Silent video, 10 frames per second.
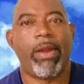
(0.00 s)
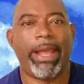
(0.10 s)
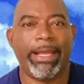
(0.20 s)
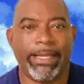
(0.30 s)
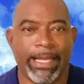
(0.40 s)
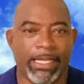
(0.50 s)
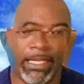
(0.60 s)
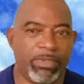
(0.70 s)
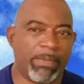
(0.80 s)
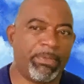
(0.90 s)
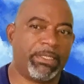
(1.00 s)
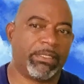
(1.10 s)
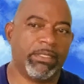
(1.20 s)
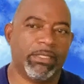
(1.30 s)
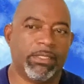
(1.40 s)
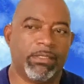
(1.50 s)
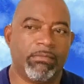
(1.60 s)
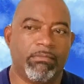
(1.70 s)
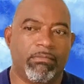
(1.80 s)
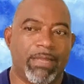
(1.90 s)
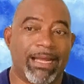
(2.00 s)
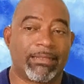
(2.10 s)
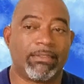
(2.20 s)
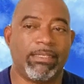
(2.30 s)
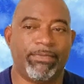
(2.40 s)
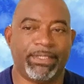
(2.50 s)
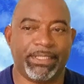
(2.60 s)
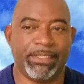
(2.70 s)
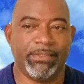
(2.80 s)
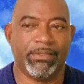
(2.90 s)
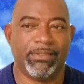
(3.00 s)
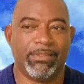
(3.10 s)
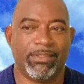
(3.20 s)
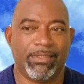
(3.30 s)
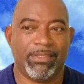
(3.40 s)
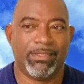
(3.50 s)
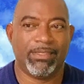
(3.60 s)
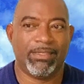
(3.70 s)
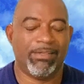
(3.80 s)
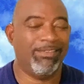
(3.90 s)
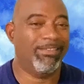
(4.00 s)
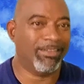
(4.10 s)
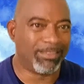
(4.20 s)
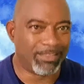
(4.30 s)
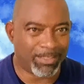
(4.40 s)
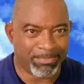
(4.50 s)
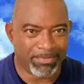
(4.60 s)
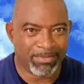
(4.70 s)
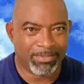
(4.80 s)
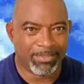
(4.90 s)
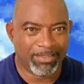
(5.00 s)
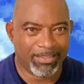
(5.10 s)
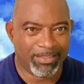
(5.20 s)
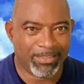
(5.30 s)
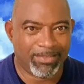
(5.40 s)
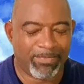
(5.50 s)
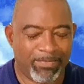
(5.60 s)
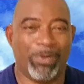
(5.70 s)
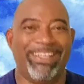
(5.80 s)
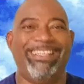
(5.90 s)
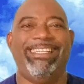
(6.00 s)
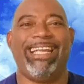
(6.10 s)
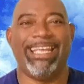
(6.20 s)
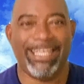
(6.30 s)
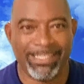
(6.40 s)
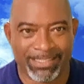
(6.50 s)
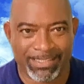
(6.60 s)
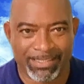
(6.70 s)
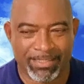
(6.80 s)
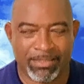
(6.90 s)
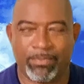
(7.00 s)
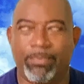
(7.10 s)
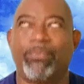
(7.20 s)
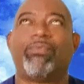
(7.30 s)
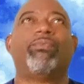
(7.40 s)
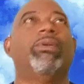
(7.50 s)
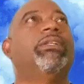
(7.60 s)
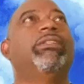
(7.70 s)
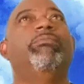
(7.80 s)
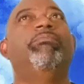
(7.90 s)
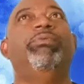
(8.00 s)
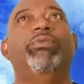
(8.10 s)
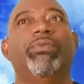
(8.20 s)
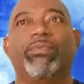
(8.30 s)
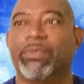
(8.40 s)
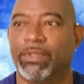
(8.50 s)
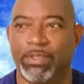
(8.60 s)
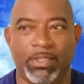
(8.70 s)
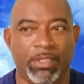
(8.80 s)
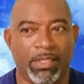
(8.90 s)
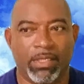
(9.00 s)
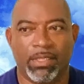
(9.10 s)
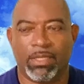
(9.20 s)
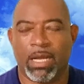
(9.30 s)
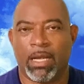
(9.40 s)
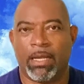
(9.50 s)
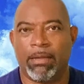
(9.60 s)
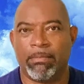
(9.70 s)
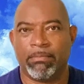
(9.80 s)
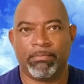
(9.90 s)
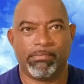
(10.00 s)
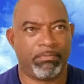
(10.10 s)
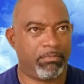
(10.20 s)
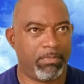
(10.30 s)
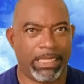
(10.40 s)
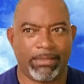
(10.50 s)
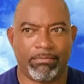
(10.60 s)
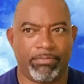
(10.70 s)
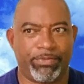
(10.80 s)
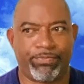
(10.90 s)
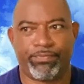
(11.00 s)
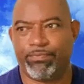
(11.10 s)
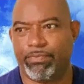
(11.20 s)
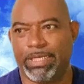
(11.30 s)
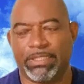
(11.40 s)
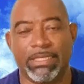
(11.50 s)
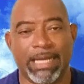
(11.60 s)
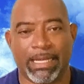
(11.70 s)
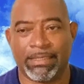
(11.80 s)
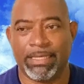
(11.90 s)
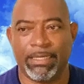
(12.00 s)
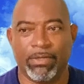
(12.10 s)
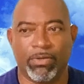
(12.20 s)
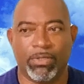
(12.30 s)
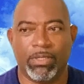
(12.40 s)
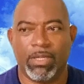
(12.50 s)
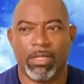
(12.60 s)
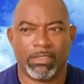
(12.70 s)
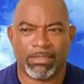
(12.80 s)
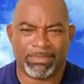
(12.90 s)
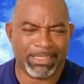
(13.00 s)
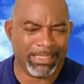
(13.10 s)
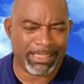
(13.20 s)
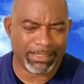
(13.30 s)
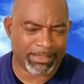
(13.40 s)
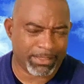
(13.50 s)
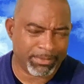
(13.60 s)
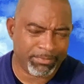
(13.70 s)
engage with a particular activity non-stop for days. This is beautiful. Like kitchen gardening or something in the kitchen.